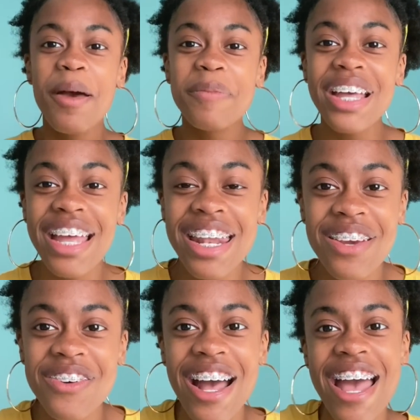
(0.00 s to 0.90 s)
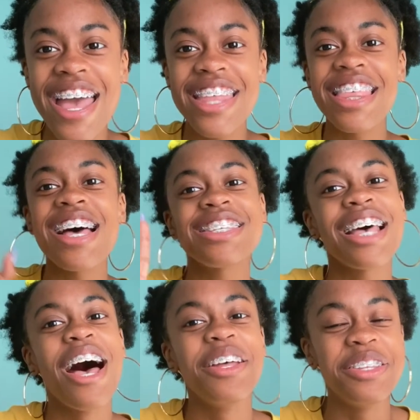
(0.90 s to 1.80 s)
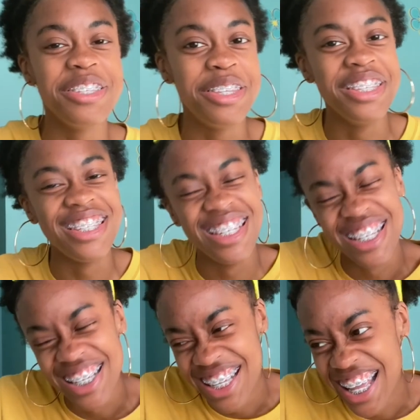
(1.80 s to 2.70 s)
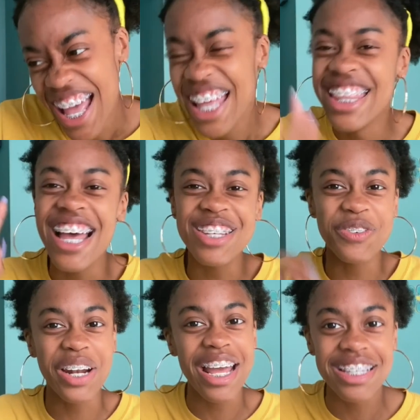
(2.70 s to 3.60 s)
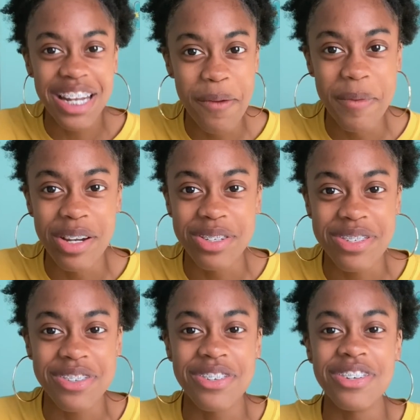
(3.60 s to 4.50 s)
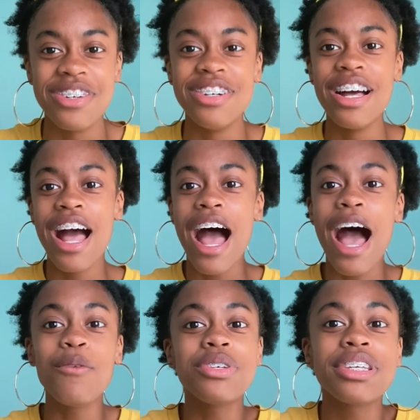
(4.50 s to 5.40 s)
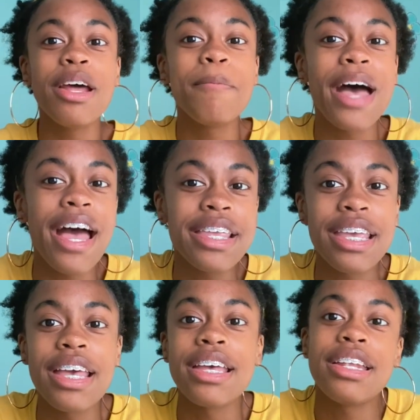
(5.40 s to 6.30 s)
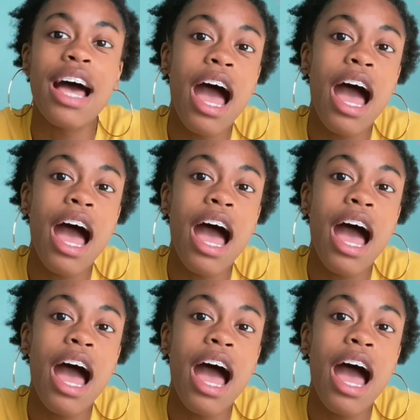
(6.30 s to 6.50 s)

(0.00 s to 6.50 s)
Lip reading: But anyway, that's... That's what I did in middle school. I wasn't a bad kid.